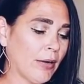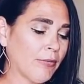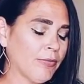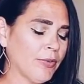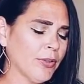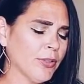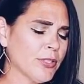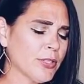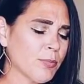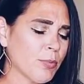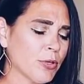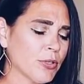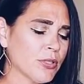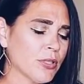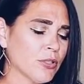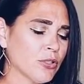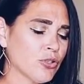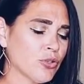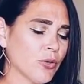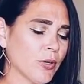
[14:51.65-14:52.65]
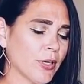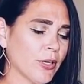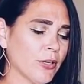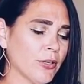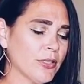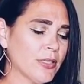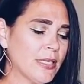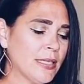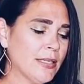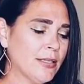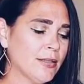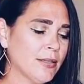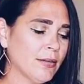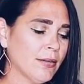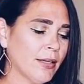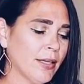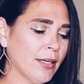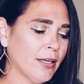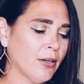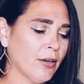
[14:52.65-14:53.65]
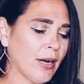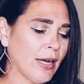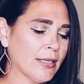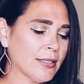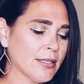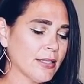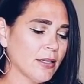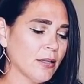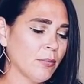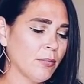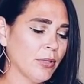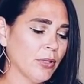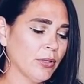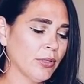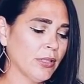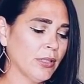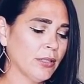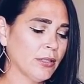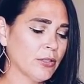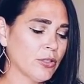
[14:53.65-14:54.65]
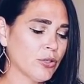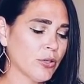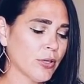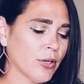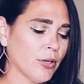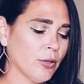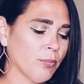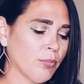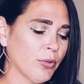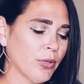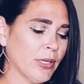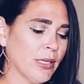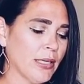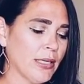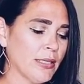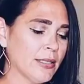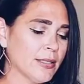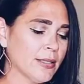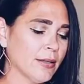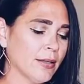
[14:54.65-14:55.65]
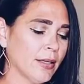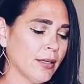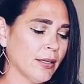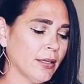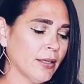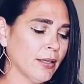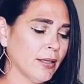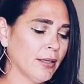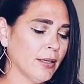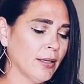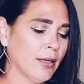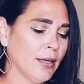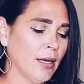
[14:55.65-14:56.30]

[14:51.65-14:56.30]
I feel this person triggers easily or has the ability to trigger pretty easily.